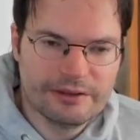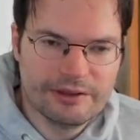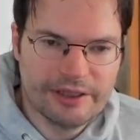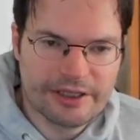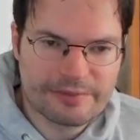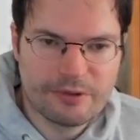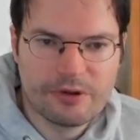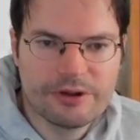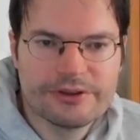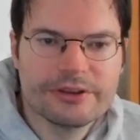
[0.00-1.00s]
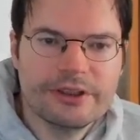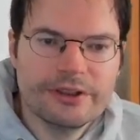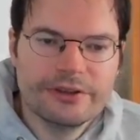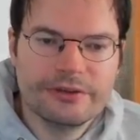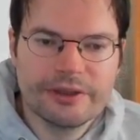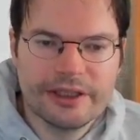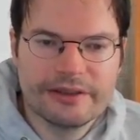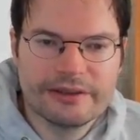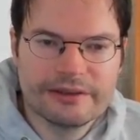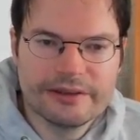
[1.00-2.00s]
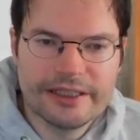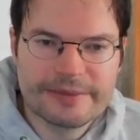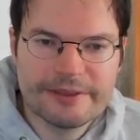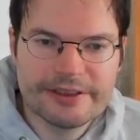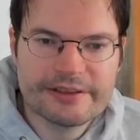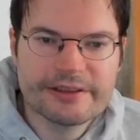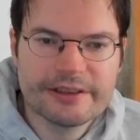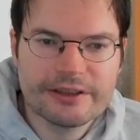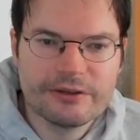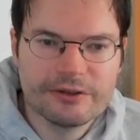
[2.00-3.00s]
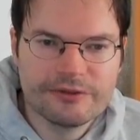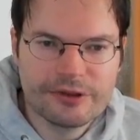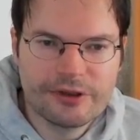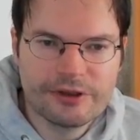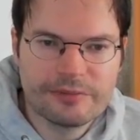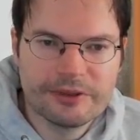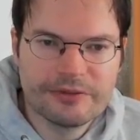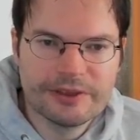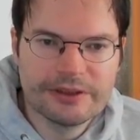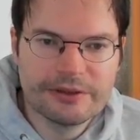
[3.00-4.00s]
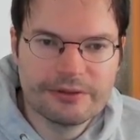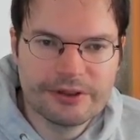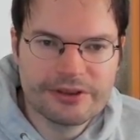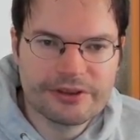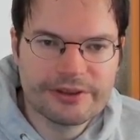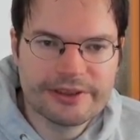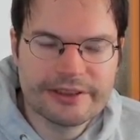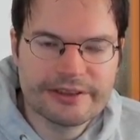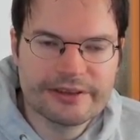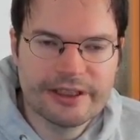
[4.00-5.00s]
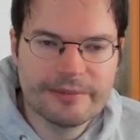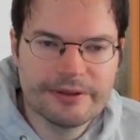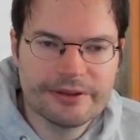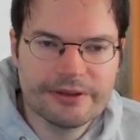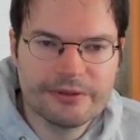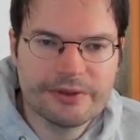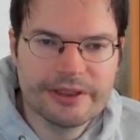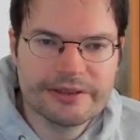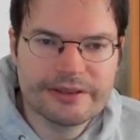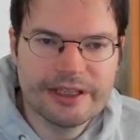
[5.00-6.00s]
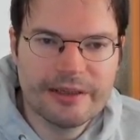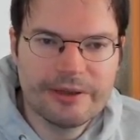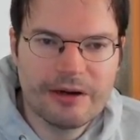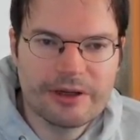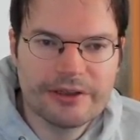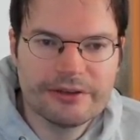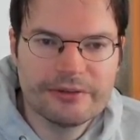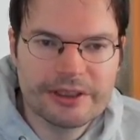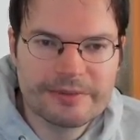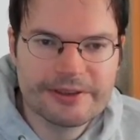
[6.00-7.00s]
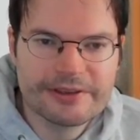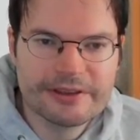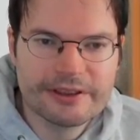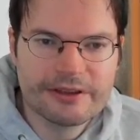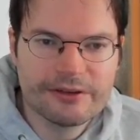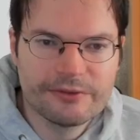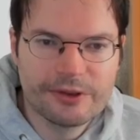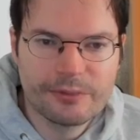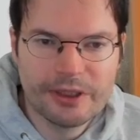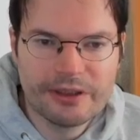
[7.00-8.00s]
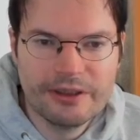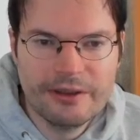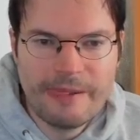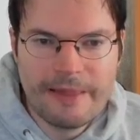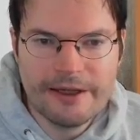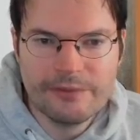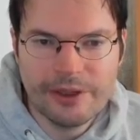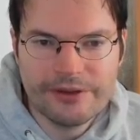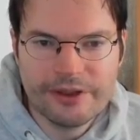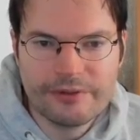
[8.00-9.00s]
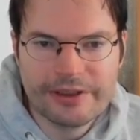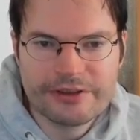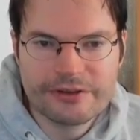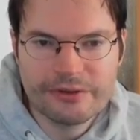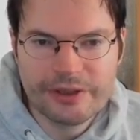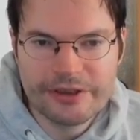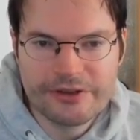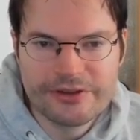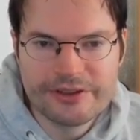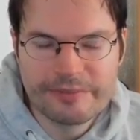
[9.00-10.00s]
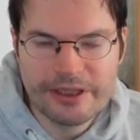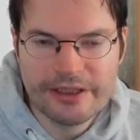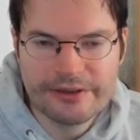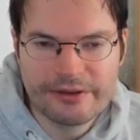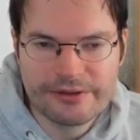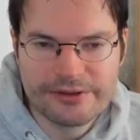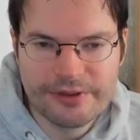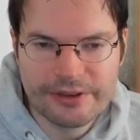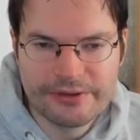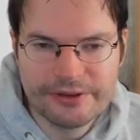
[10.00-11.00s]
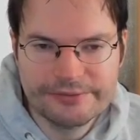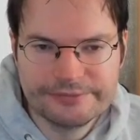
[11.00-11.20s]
export. You can explicitly convert between the original data type and the new data type. How can you explicitly convert? Well, in one direction, you can just apply the constructor,